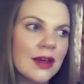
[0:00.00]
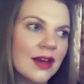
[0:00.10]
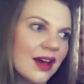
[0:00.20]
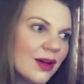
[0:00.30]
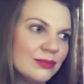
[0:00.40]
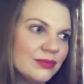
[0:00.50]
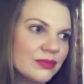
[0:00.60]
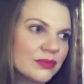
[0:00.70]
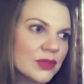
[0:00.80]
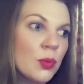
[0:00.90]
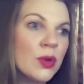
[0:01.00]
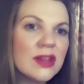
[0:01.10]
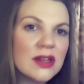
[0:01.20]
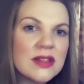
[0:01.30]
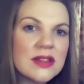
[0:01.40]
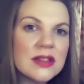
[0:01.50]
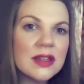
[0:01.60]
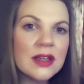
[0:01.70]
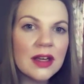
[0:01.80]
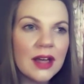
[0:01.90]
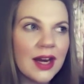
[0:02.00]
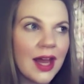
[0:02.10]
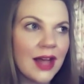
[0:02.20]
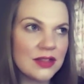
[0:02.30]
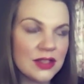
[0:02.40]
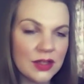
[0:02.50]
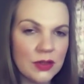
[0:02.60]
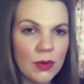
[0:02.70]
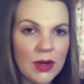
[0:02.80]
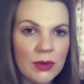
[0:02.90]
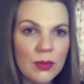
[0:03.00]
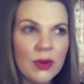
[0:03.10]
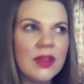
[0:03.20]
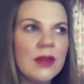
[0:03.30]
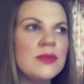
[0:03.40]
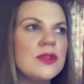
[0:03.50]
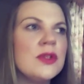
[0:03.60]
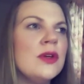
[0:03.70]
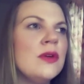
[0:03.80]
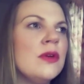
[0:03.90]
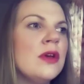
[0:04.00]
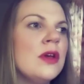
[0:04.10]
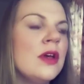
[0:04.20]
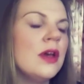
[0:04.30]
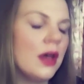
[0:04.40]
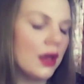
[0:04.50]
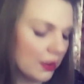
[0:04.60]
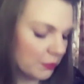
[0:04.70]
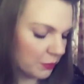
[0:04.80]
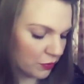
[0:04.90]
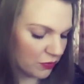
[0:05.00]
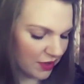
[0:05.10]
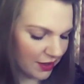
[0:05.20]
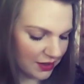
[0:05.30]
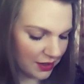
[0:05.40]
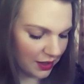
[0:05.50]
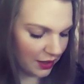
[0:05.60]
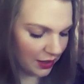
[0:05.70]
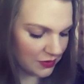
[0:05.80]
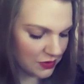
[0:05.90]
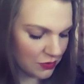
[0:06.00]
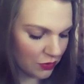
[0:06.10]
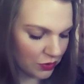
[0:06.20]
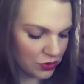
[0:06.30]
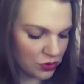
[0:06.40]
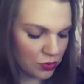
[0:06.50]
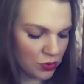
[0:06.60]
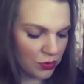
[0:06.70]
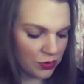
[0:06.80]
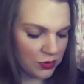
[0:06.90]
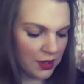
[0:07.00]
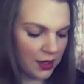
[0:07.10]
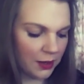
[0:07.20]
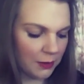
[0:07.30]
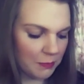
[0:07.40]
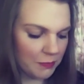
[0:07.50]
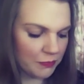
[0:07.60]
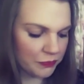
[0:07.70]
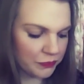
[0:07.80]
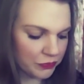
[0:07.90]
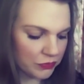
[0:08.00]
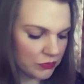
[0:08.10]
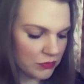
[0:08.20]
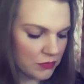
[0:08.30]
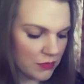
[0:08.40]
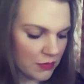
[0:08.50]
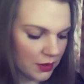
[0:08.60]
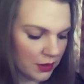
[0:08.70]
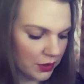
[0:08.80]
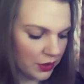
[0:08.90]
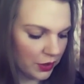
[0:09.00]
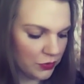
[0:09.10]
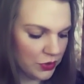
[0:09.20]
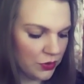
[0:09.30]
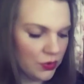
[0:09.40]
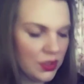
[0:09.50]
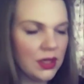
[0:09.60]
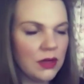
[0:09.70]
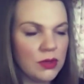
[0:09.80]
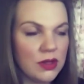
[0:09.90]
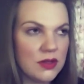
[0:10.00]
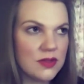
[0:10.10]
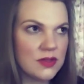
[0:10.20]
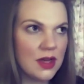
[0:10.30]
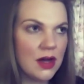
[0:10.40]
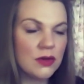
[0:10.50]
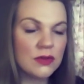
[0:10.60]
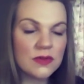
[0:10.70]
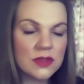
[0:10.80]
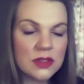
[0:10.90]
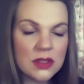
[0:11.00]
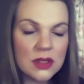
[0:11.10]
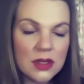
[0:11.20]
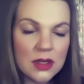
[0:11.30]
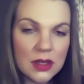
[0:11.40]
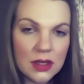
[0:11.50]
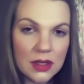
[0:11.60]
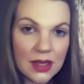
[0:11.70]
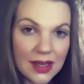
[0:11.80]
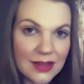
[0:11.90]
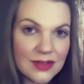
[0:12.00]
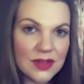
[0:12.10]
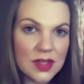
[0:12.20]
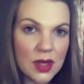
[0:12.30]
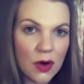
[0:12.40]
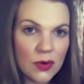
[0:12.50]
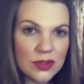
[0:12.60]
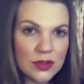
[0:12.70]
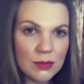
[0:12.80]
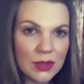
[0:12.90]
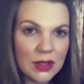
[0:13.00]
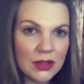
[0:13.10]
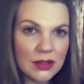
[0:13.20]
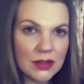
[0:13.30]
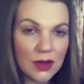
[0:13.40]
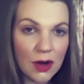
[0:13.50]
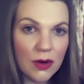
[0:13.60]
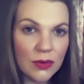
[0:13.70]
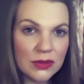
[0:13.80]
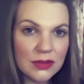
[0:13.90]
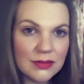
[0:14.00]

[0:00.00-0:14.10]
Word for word: um, with us and acting in the way we want them to. Um, but really, it's not the true thing. You know, union with ourselves is the ultimate goal.